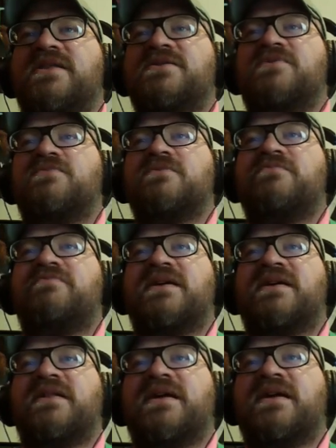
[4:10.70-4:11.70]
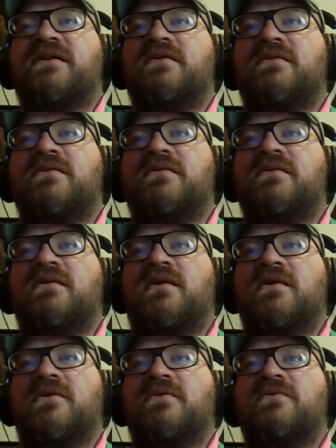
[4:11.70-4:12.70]
this room, Billy. Uh
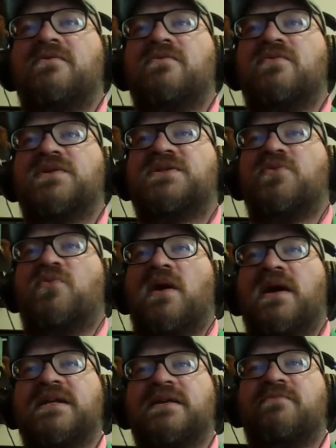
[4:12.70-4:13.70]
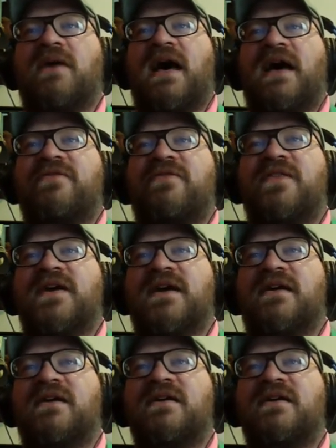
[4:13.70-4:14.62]
oh What's the winding path thing?